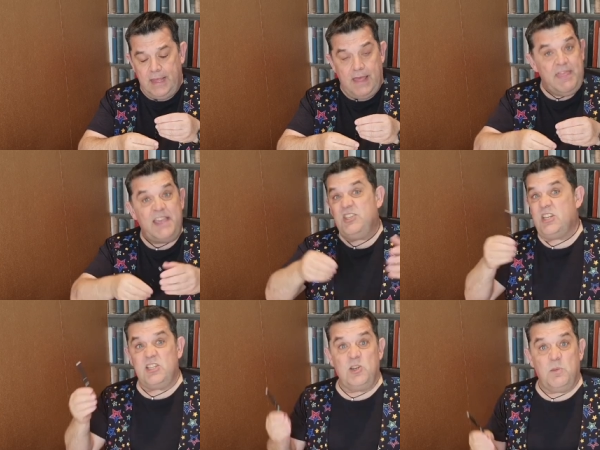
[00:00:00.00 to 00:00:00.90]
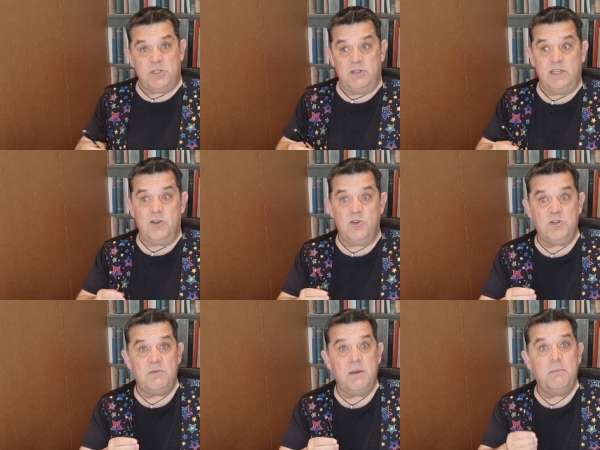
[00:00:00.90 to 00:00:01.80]
And that is just an optical
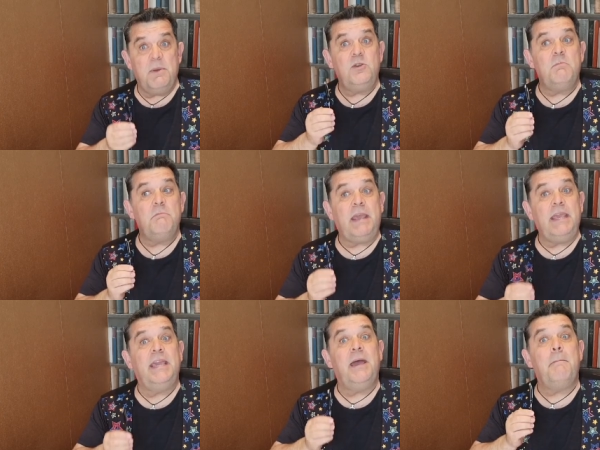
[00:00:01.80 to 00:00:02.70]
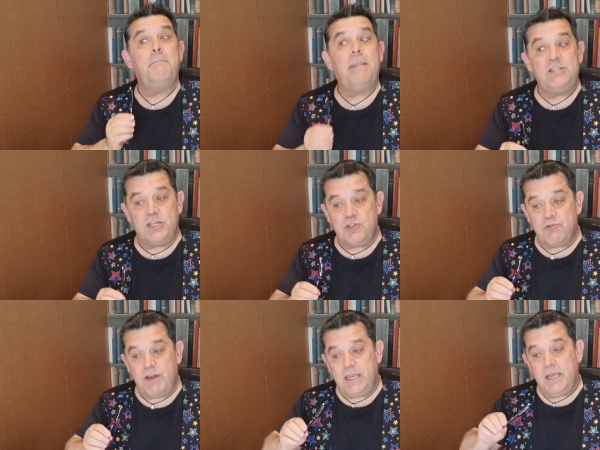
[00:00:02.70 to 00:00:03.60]
illusion, but you make it a magic
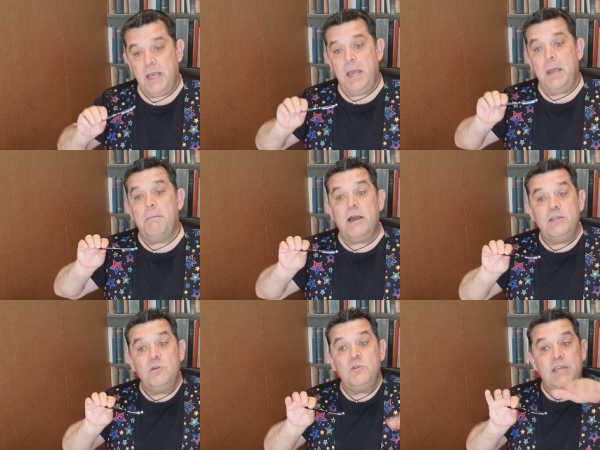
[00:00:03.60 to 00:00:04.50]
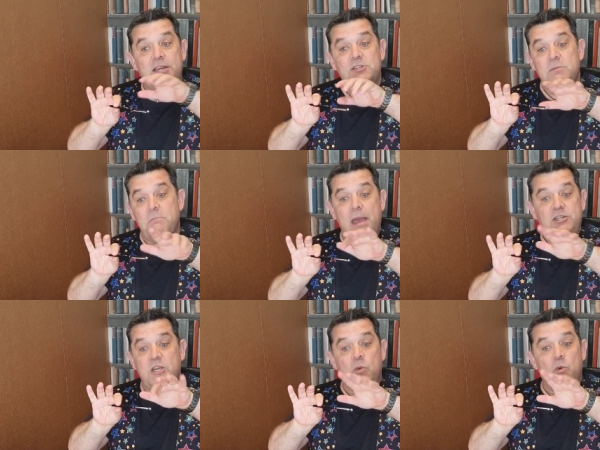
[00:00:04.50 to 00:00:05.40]
trick by you saying some
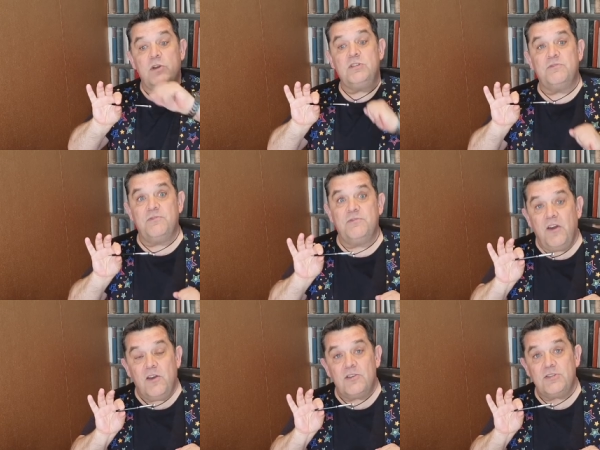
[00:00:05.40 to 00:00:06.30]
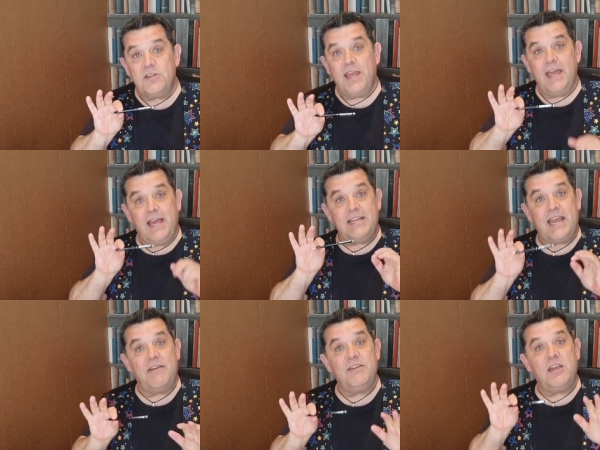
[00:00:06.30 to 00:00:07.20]
magic words first and
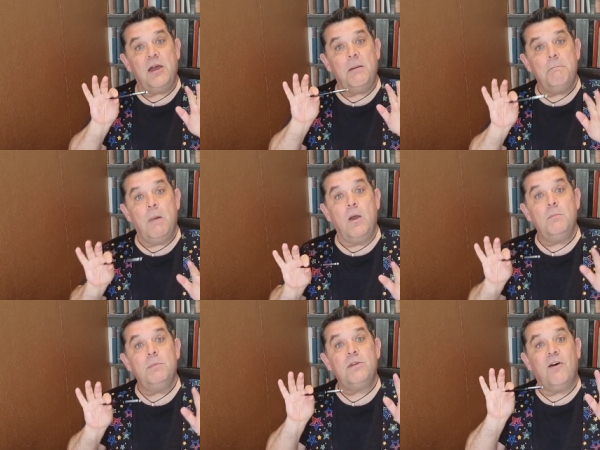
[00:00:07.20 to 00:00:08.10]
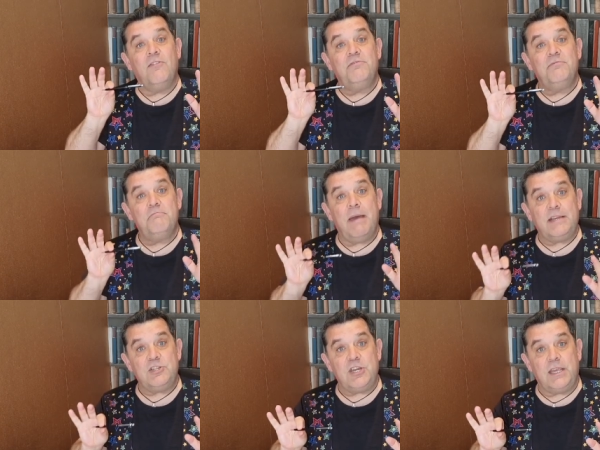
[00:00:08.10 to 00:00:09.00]
having a moment of
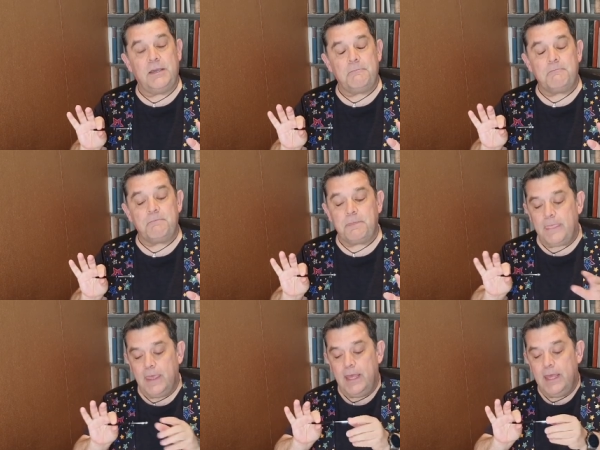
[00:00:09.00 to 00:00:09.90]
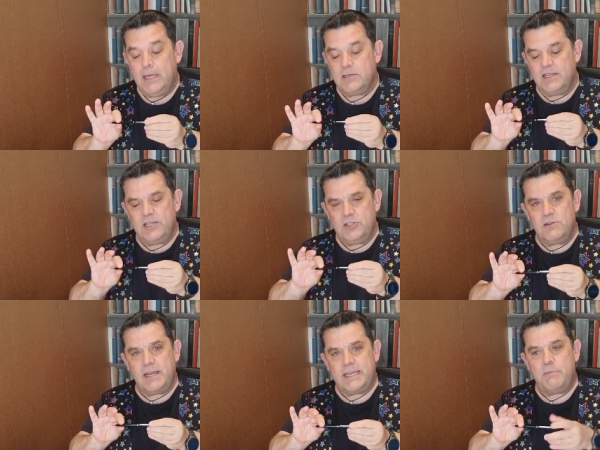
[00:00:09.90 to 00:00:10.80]
magic. So let's do
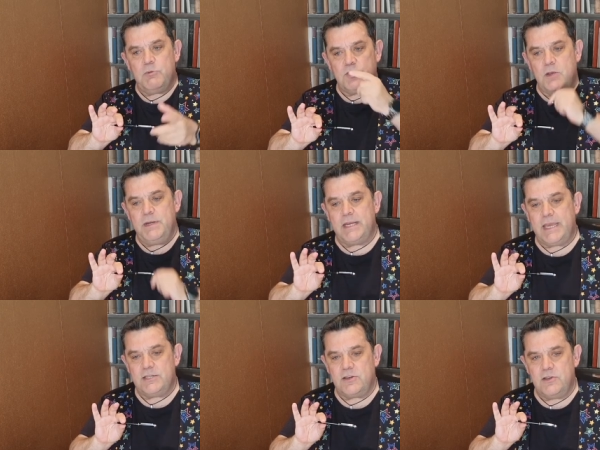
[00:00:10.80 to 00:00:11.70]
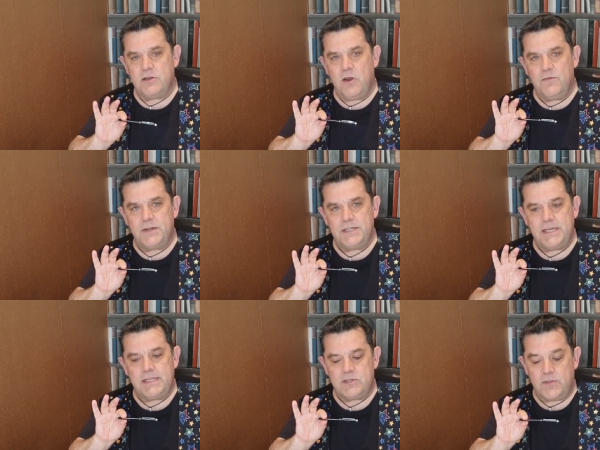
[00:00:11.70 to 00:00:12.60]
that again. We'll zoom in again so you can hopefully
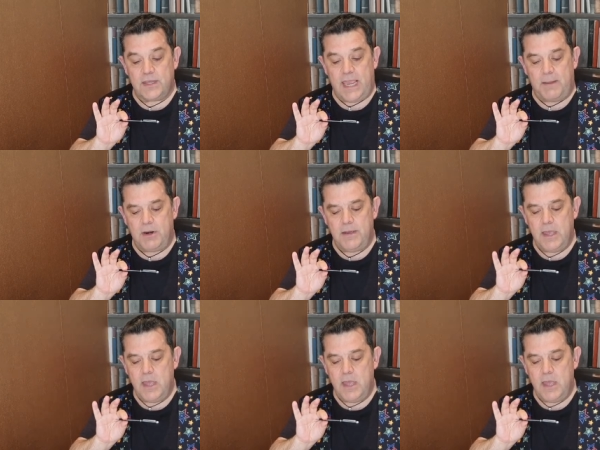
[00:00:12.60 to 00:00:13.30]
see this on the camera.